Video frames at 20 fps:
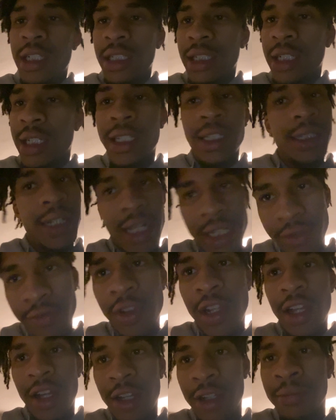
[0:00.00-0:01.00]
in the next
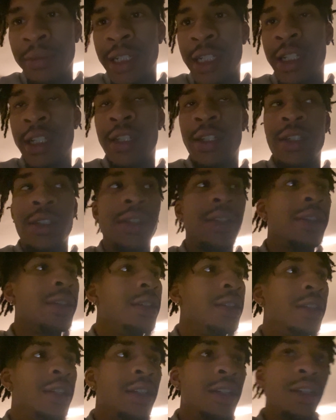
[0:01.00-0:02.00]
vlog, man.
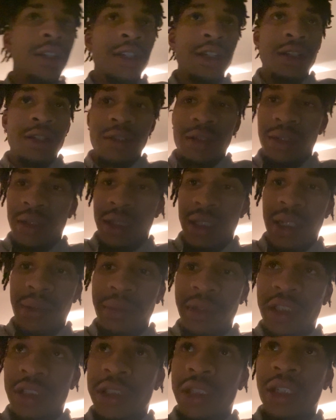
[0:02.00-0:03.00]
Let
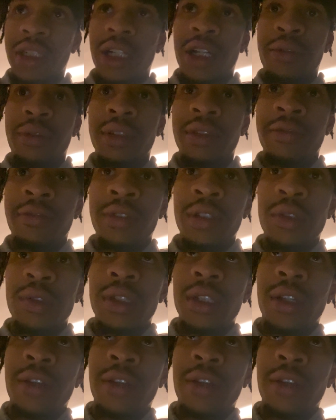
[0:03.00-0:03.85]
me show y'all what the view